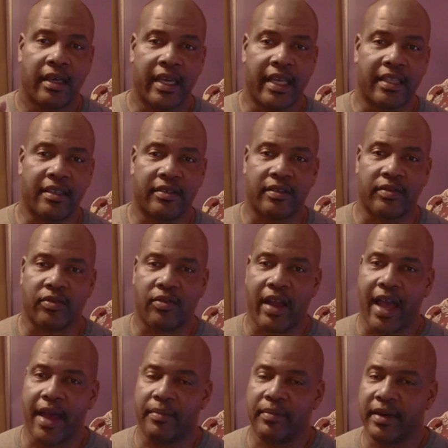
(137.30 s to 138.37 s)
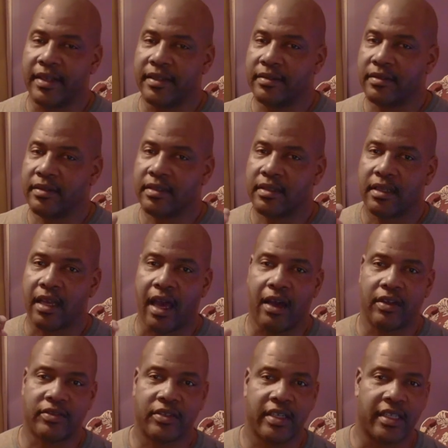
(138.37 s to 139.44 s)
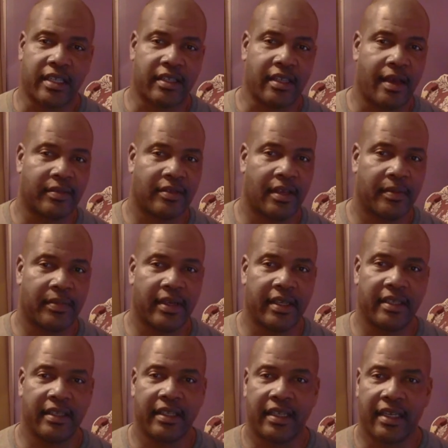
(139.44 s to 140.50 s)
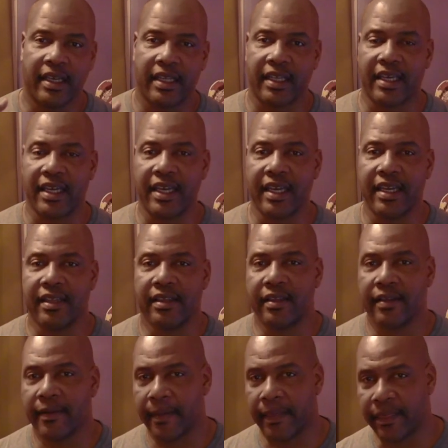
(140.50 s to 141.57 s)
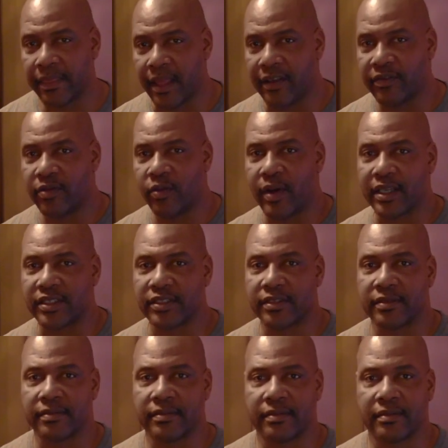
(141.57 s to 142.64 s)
Hit the subscribe button. Also hit the thumbs up button. And again, thanks for watching.